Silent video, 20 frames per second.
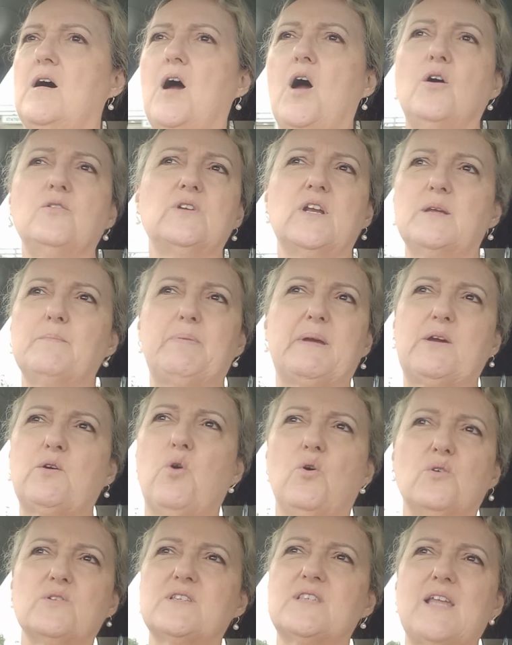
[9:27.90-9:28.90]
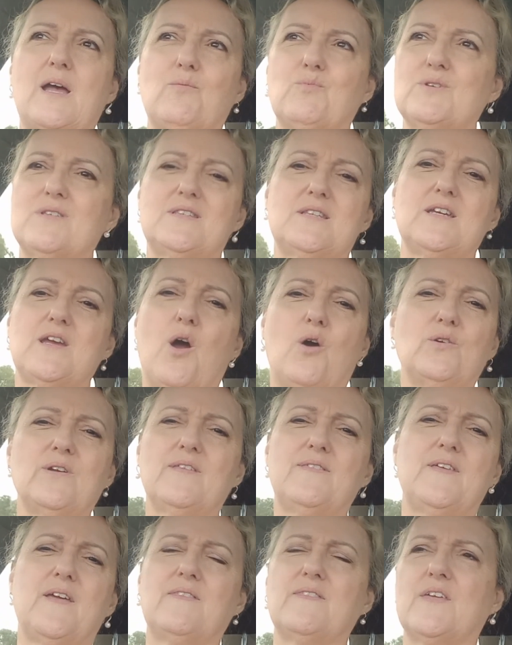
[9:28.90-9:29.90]
only because that was the
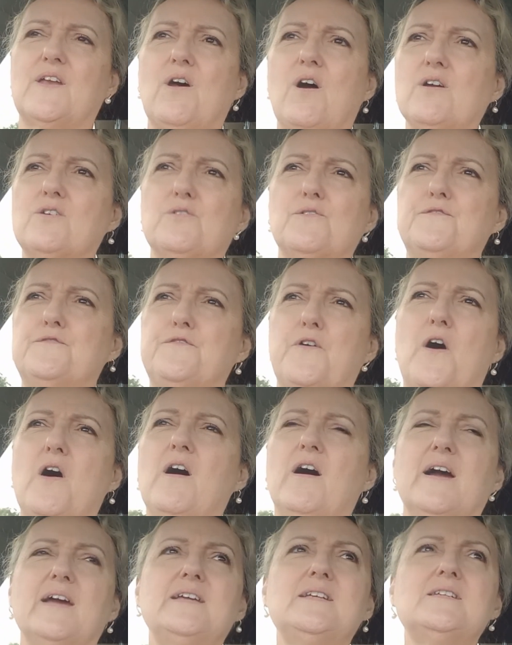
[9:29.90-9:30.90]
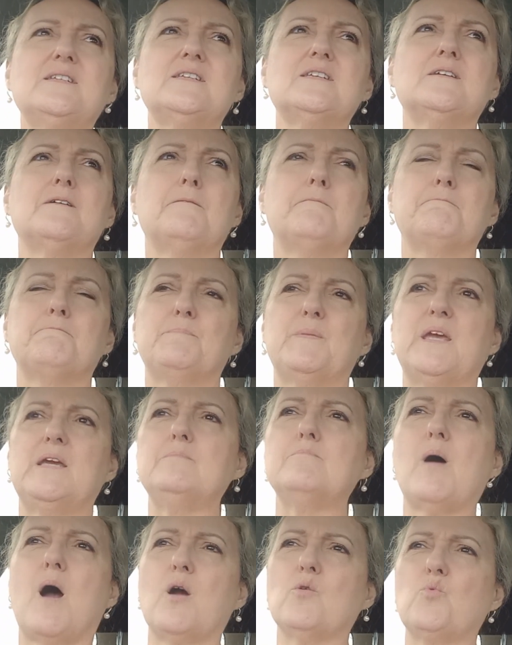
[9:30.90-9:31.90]
only thing that I could find
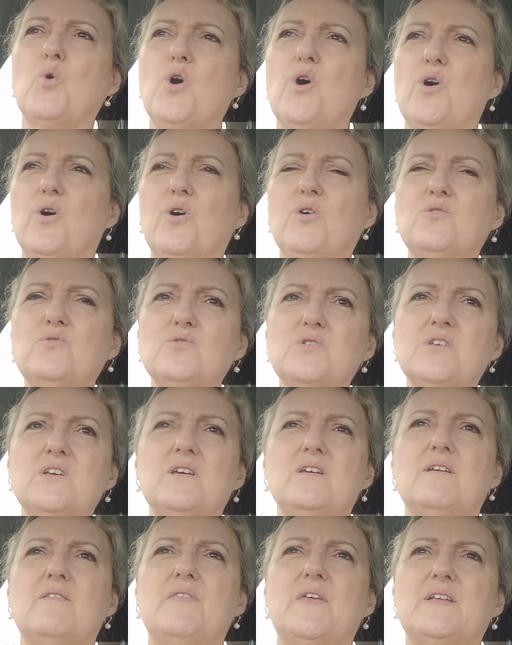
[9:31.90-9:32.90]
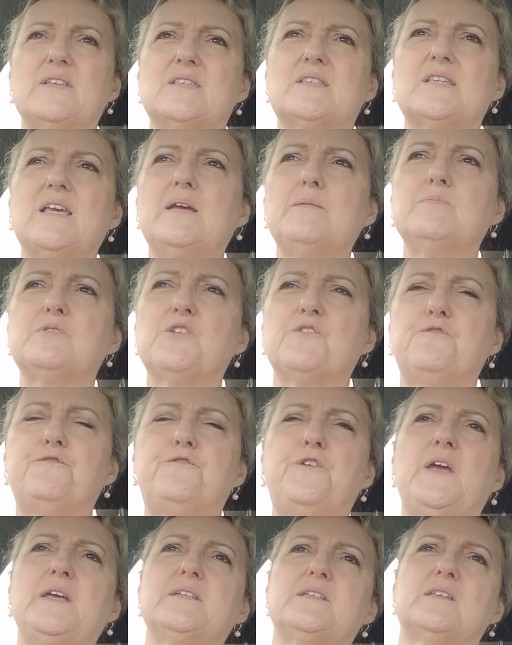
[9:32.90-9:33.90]
in my world that seemed to
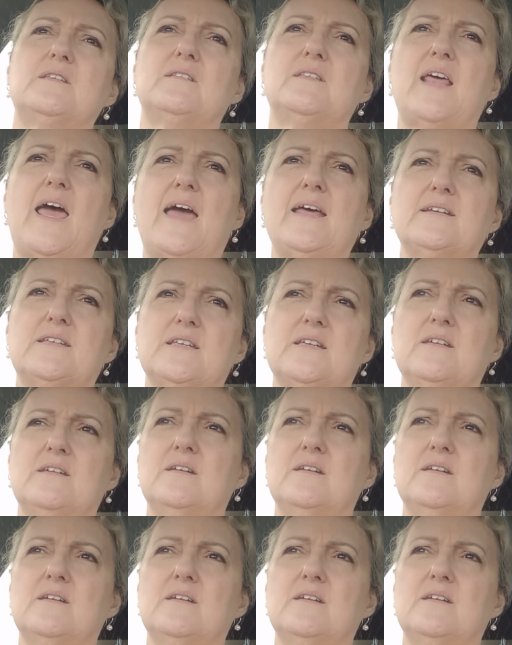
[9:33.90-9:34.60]
fit that